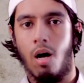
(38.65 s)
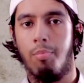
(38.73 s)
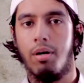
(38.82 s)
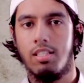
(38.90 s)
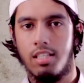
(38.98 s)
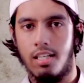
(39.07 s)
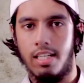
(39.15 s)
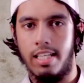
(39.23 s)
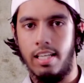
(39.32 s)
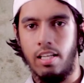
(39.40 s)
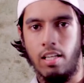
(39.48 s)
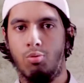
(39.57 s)

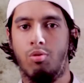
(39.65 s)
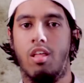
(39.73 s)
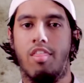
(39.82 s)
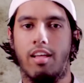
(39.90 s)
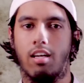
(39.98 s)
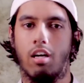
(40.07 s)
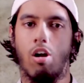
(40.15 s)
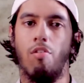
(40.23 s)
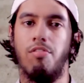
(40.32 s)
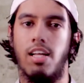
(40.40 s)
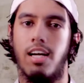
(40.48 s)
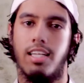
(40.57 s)
abundantly do the dhikr of La